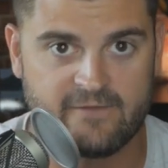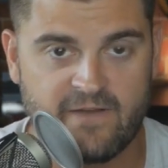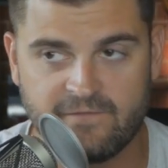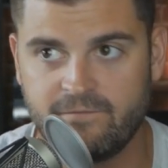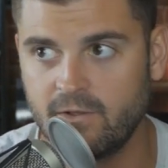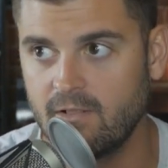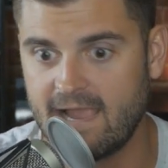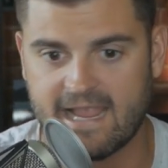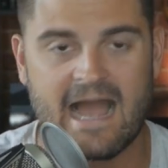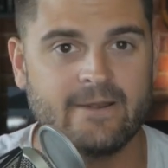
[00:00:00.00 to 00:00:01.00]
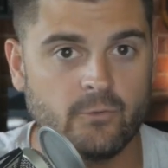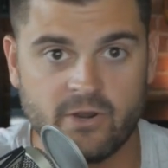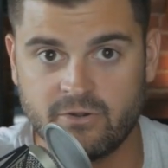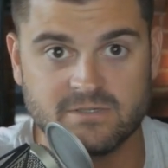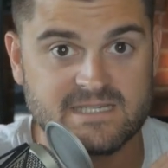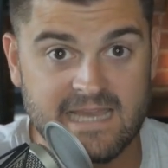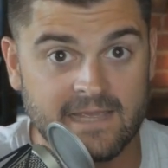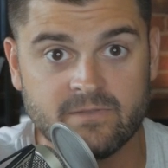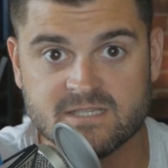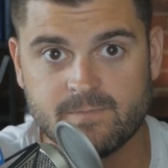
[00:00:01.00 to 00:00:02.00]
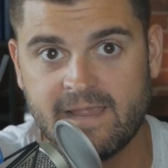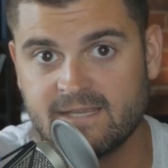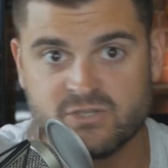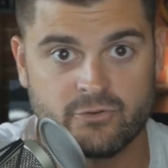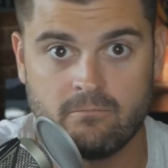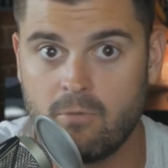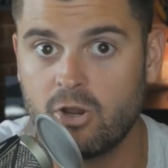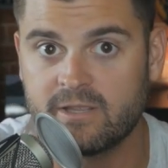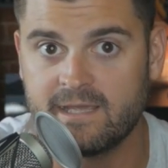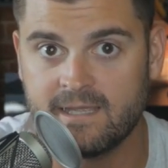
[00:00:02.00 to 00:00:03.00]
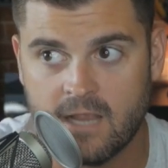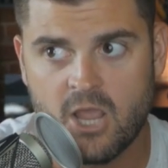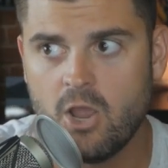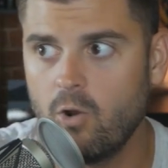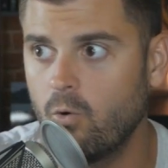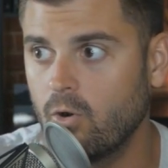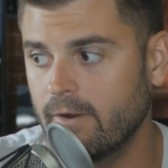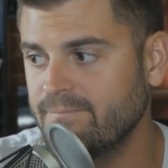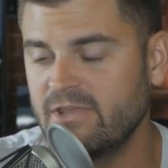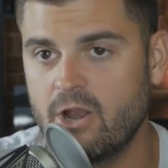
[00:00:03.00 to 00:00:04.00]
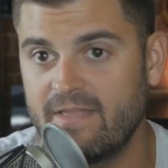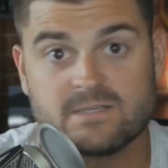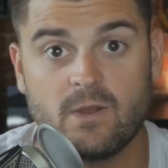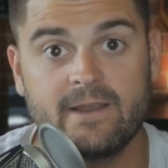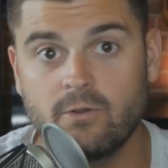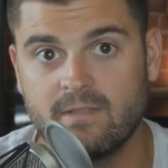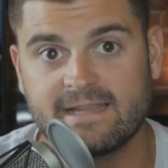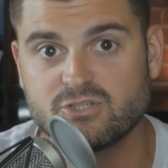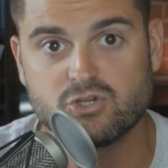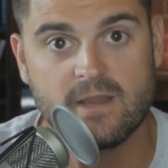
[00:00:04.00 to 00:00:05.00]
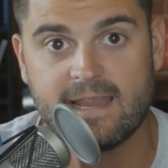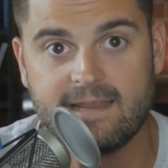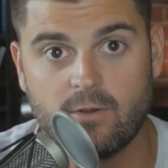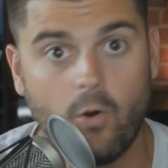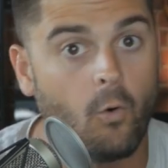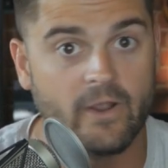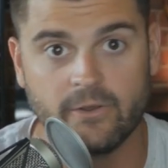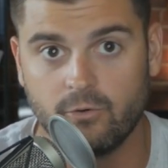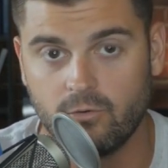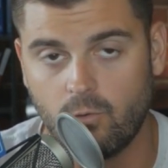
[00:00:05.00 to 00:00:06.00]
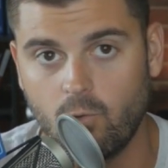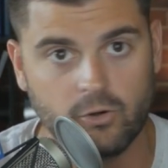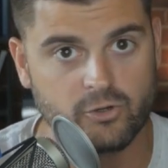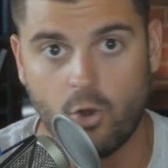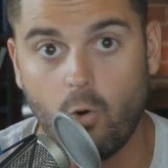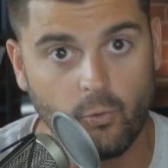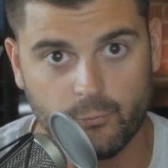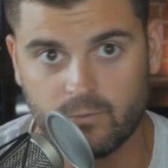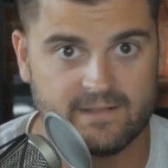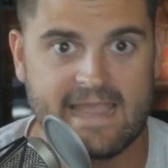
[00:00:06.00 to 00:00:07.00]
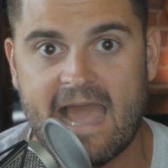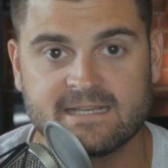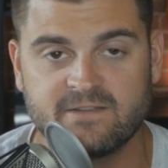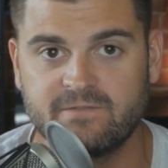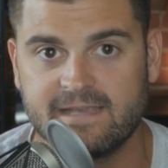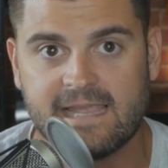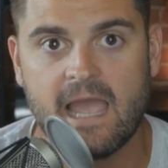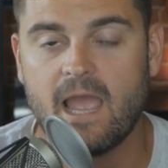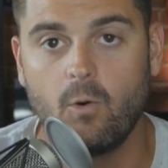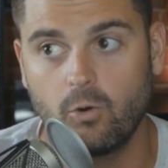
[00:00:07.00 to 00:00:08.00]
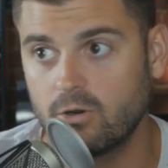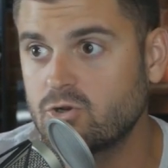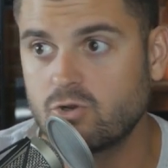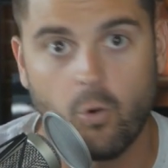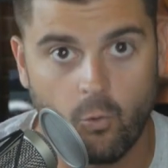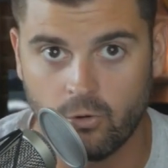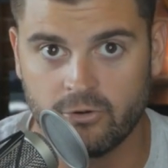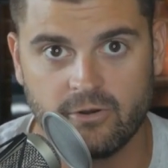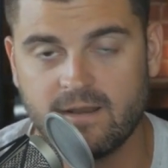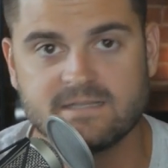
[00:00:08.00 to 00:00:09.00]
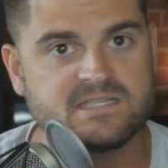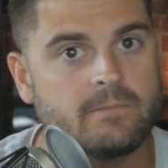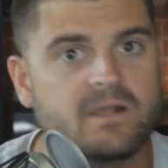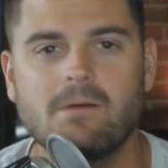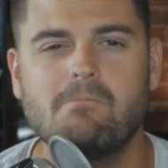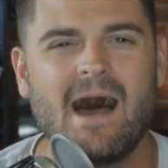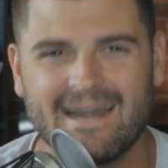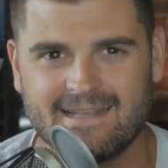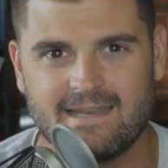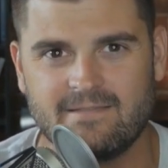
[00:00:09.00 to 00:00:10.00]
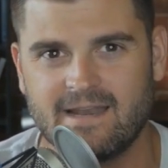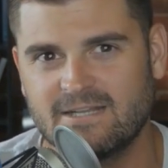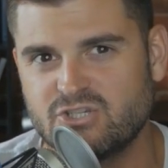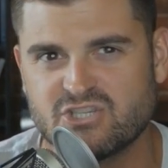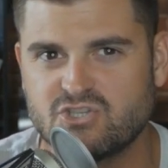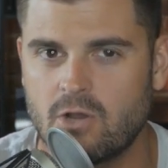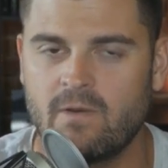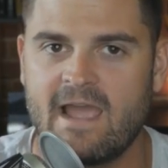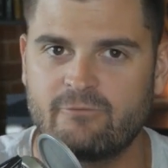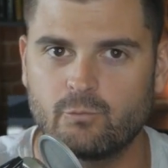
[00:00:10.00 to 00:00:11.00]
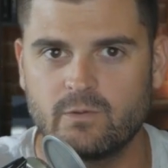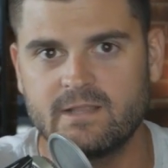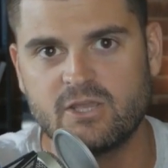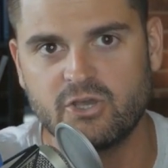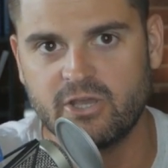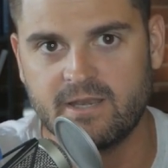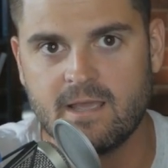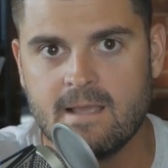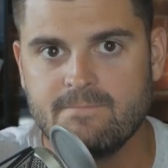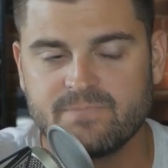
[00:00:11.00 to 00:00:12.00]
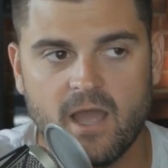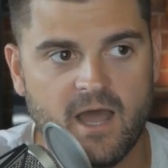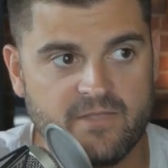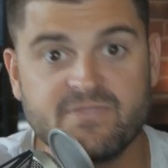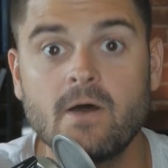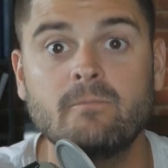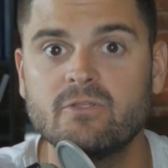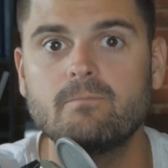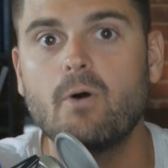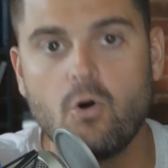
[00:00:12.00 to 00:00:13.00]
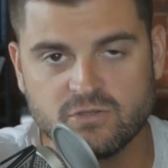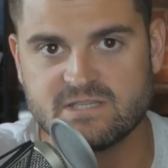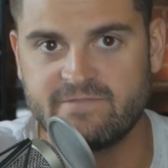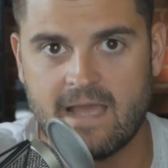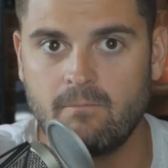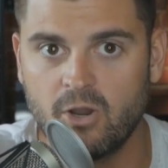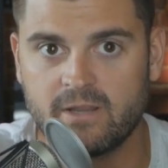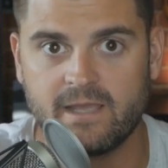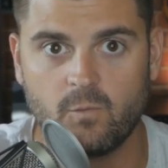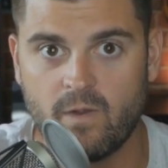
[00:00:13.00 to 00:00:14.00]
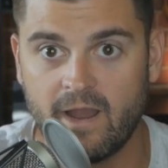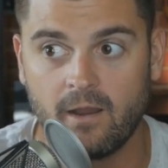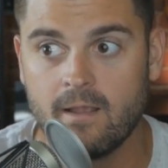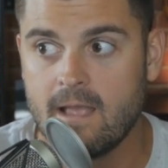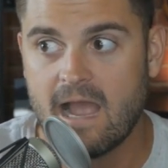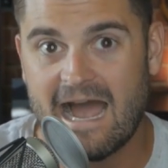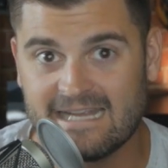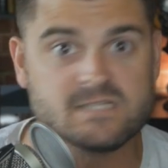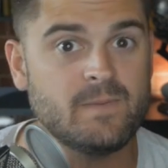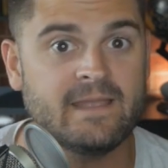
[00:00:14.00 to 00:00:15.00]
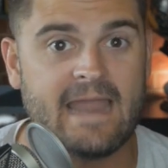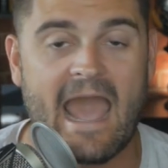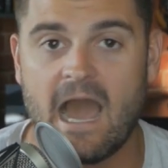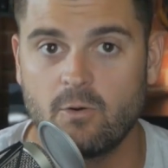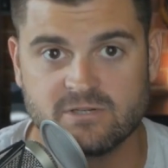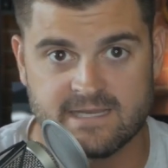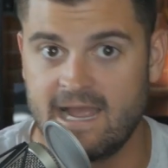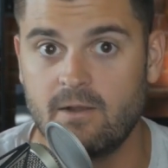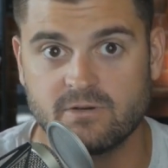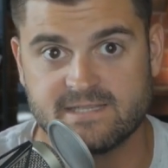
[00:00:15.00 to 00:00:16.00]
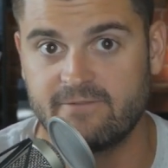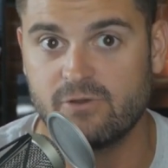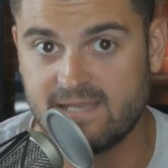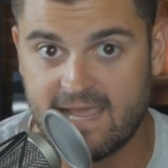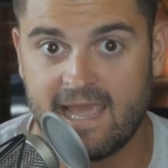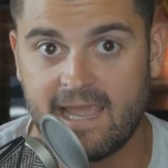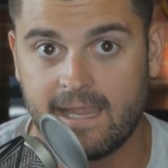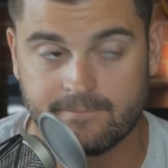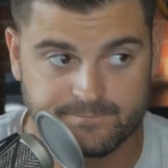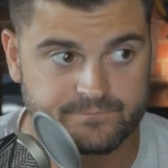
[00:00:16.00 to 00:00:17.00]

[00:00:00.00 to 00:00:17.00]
If I feel like I don't understand the space or the market, or, you know, that's why I don't like trade oil or gold really actively, or corn or some commodity that I just don't have a really good thumb on the pulse of that market, where I spend hours and hours every day